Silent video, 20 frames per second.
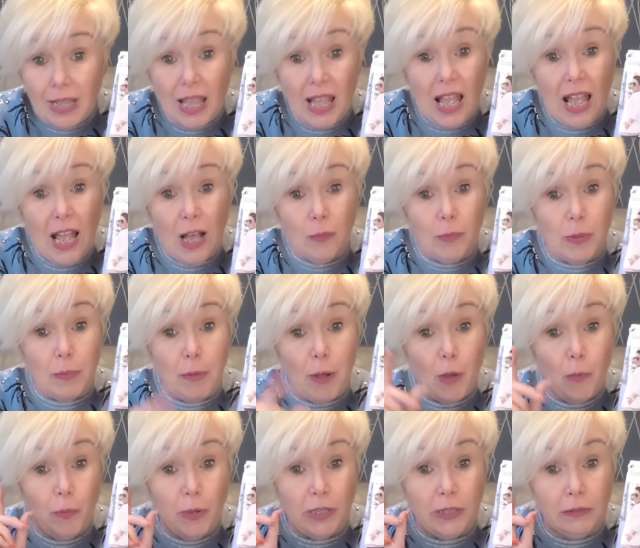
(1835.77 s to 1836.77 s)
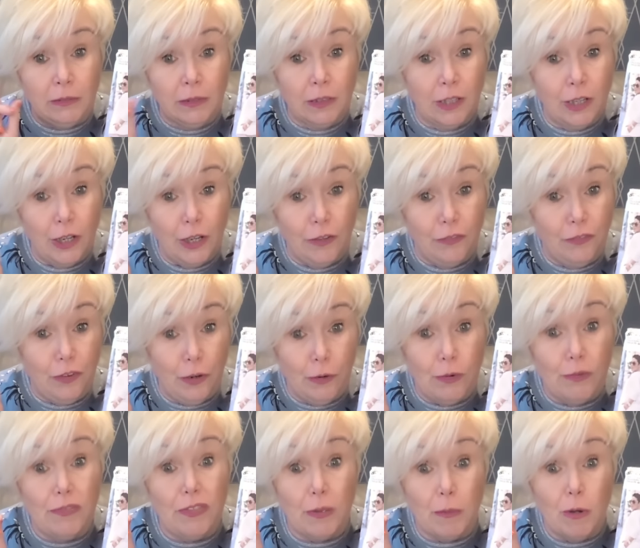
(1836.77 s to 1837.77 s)
I'll be popping a few of
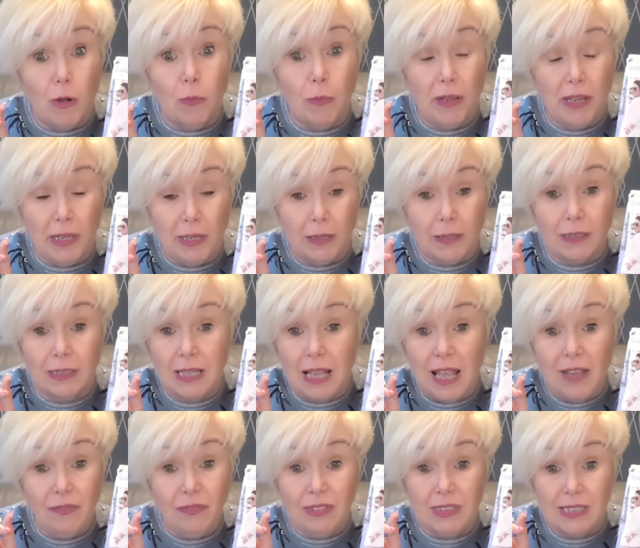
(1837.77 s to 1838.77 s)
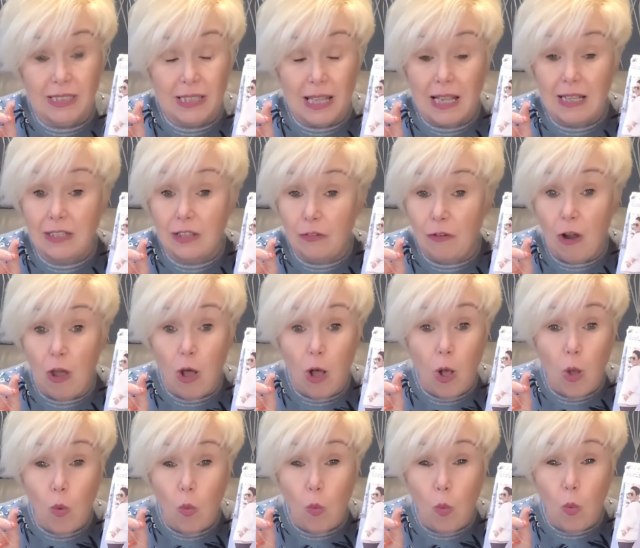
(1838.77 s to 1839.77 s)
them up here because I haven't decided. They're
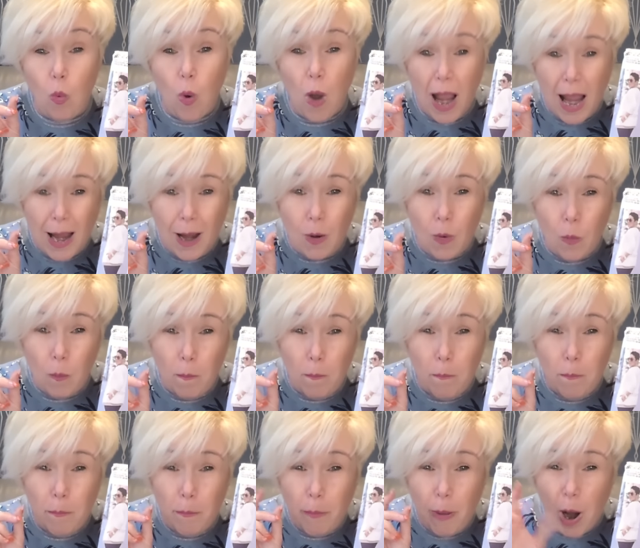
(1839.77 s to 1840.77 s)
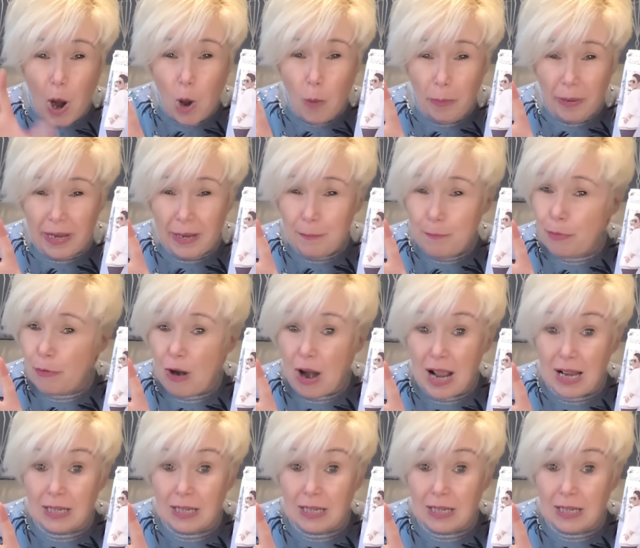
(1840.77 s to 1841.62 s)
all, wow, popping bright